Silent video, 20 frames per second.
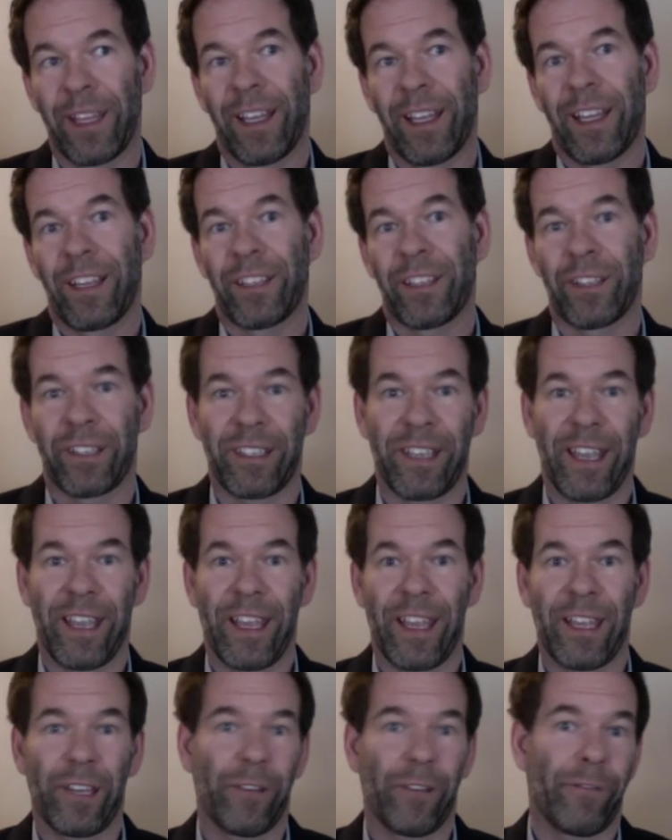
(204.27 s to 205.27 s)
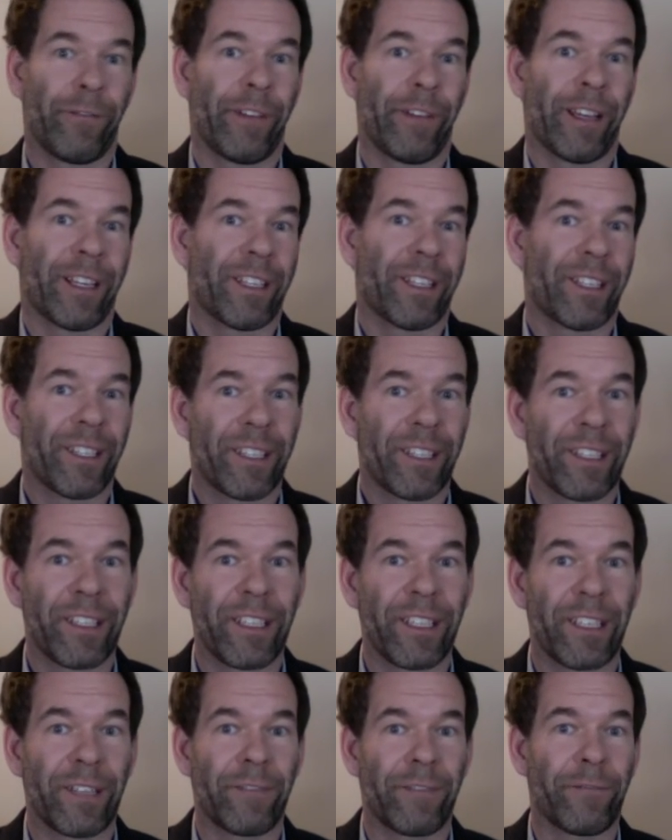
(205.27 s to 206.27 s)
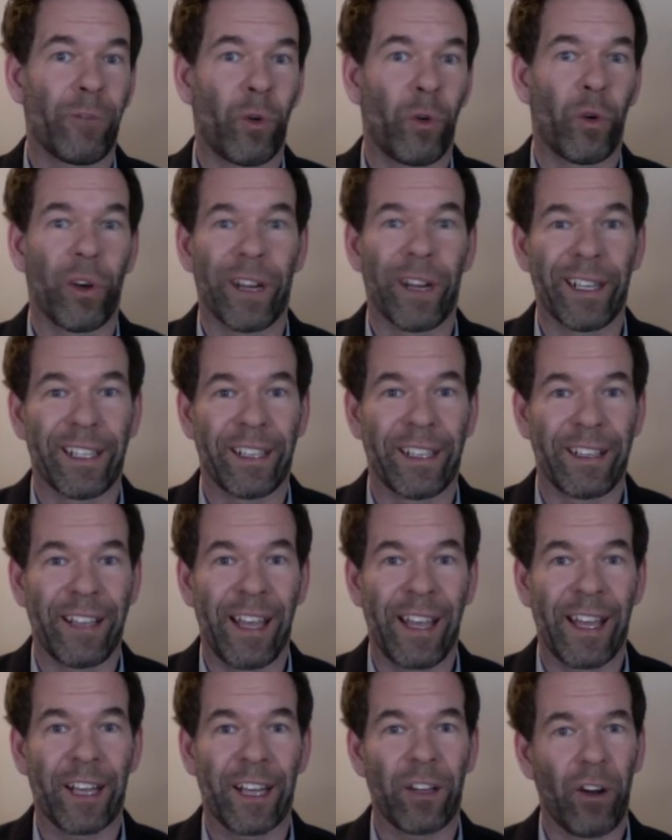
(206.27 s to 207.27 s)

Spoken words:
So say you fix C4 in the neck,